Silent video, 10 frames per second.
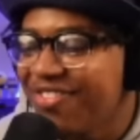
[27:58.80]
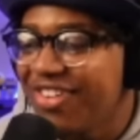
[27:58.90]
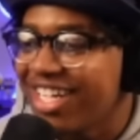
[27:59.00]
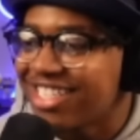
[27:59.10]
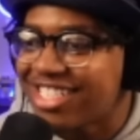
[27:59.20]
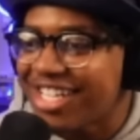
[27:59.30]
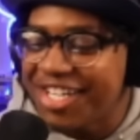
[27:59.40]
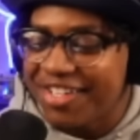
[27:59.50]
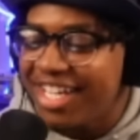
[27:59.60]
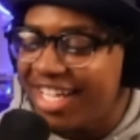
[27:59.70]
You better
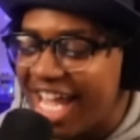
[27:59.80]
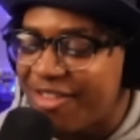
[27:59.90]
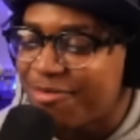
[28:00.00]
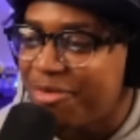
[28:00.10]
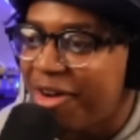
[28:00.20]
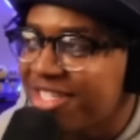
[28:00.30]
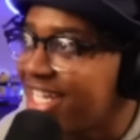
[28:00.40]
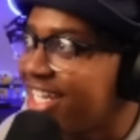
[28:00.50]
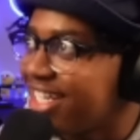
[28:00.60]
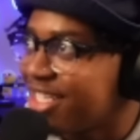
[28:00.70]
chill. He ain't having
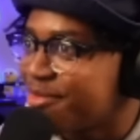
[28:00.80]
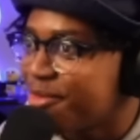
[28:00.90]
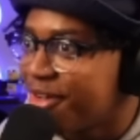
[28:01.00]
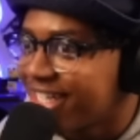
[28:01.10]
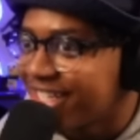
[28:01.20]
protein this morning.